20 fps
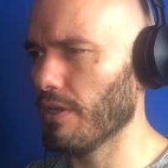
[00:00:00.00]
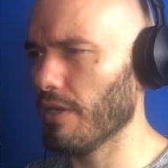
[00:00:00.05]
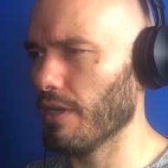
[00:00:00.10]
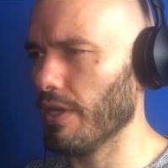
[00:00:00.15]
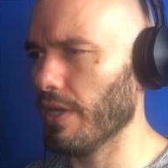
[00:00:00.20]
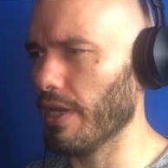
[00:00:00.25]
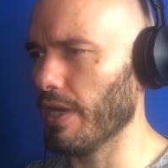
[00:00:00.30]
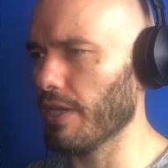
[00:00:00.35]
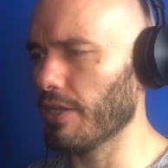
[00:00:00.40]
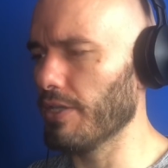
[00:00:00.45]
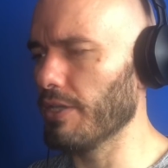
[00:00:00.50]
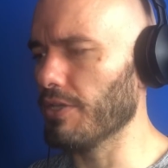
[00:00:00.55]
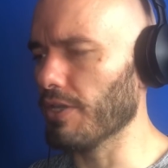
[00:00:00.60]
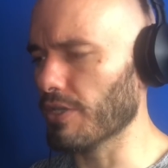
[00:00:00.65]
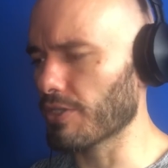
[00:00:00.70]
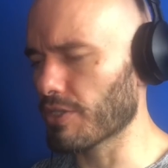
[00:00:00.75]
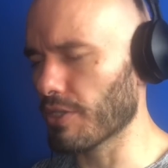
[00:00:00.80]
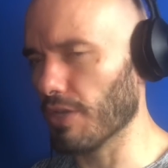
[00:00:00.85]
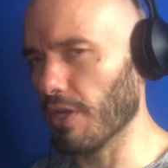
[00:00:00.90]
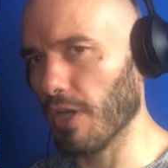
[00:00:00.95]
And he
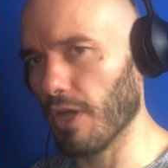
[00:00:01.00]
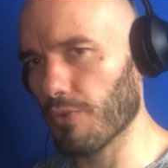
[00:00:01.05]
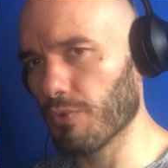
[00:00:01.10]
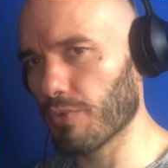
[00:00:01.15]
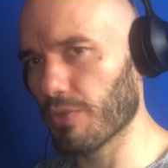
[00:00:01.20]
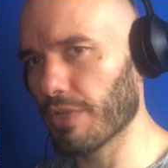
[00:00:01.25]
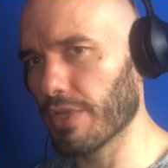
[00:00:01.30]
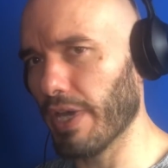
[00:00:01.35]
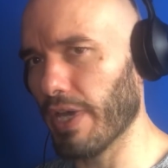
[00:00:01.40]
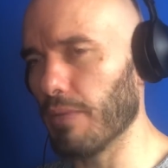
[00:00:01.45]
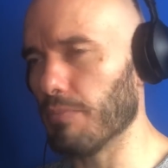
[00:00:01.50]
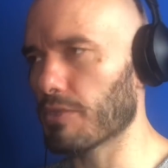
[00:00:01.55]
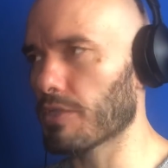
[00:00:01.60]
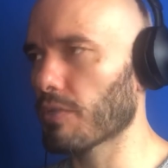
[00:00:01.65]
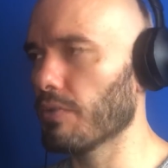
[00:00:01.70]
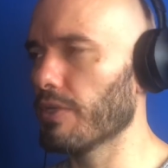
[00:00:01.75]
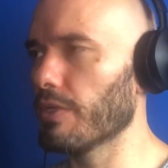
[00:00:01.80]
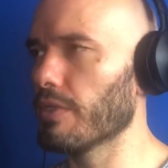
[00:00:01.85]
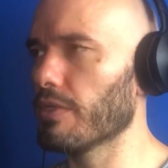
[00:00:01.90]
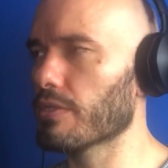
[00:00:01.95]
does it 100 times. So
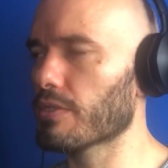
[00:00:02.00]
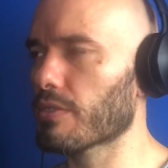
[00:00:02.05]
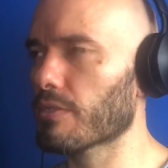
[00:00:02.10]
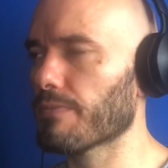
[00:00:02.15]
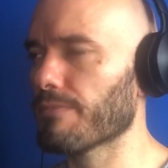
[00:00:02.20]
it is